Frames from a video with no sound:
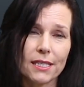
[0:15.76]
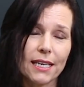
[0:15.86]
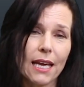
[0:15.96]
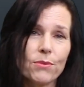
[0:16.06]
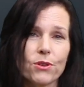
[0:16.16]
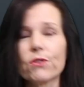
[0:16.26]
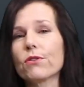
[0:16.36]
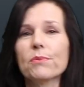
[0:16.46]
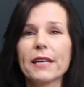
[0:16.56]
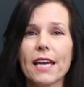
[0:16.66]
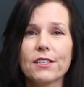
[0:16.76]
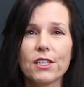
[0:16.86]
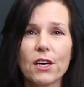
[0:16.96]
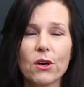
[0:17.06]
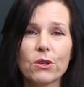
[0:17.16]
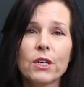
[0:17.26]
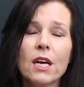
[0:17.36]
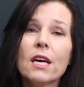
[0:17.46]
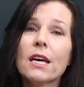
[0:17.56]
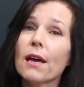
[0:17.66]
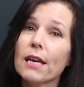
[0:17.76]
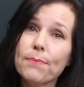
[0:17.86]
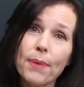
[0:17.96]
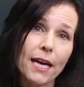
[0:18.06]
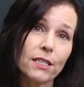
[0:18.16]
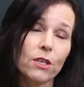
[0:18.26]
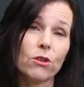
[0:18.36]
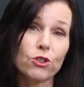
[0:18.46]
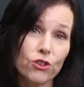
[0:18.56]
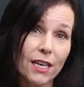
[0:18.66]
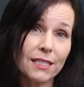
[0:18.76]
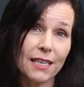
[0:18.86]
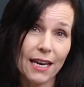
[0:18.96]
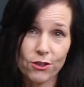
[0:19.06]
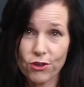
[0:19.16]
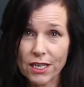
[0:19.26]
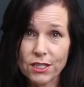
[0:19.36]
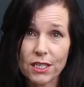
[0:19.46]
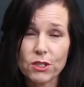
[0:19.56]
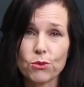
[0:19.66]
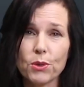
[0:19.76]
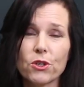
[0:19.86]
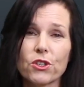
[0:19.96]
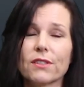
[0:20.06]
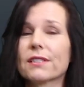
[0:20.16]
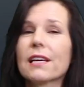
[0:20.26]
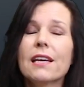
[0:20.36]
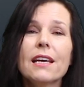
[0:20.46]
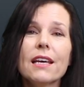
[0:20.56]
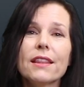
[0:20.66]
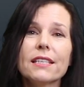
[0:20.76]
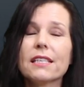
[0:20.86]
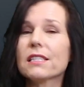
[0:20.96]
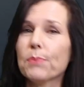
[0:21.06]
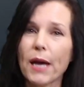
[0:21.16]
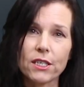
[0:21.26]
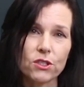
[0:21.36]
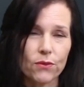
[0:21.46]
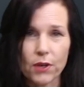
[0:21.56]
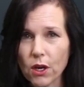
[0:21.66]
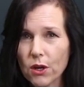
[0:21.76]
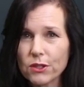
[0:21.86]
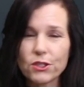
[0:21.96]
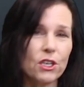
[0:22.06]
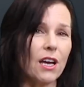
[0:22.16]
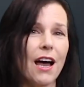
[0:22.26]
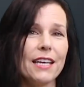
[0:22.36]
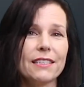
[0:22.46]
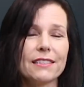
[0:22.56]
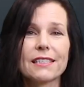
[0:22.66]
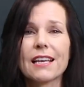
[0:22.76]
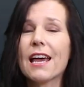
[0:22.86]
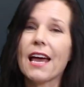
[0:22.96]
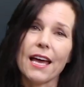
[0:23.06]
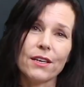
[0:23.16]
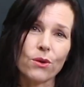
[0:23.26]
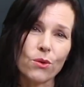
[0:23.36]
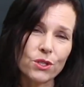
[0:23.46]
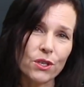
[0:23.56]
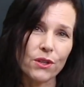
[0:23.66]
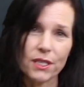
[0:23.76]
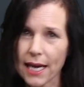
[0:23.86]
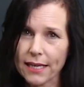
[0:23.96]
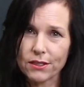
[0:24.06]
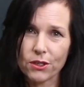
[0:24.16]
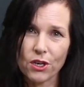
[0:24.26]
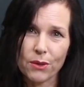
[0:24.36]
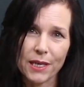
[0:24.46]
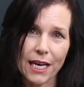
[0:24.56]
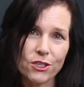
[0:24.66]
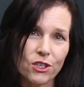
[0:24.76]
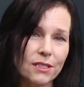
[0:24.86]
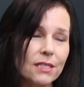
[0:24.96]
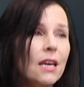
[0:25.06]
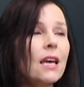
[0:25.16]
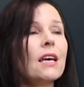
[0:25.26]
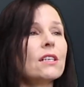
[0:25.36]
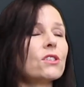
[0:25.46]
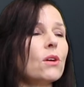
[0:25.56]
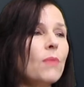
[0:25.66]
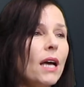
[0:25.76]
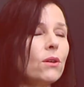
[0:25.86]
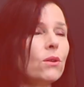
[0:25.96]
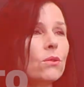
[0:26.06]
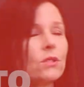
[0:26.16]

that came through from the ATO impacting on trust and trust distributions. This is the package of alerts, guidance, and also the tax determinations. So Michael,